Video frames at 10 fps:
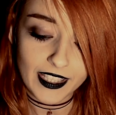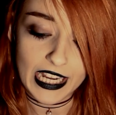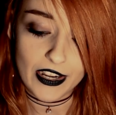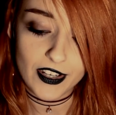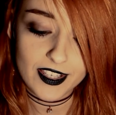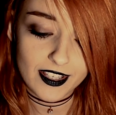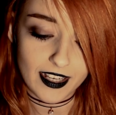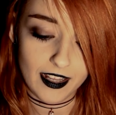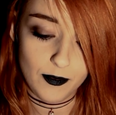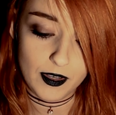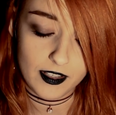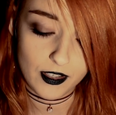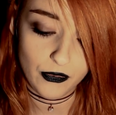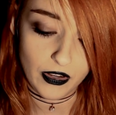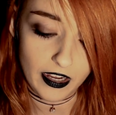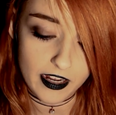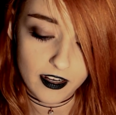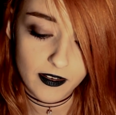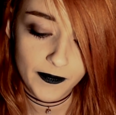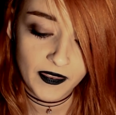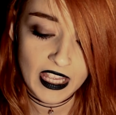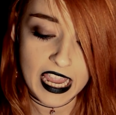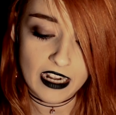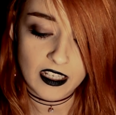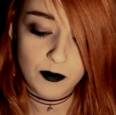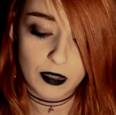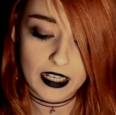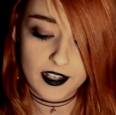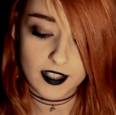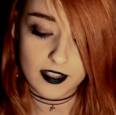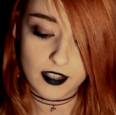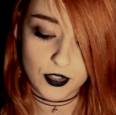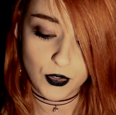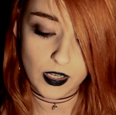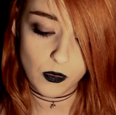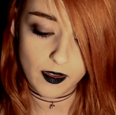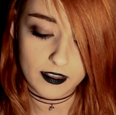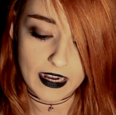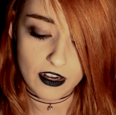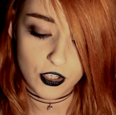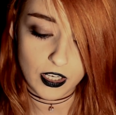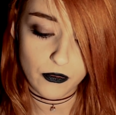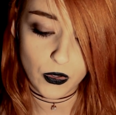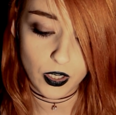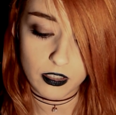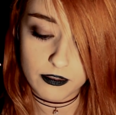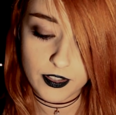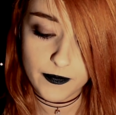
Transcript: Aries' element is fire, and he blazes his trail with dashing verve.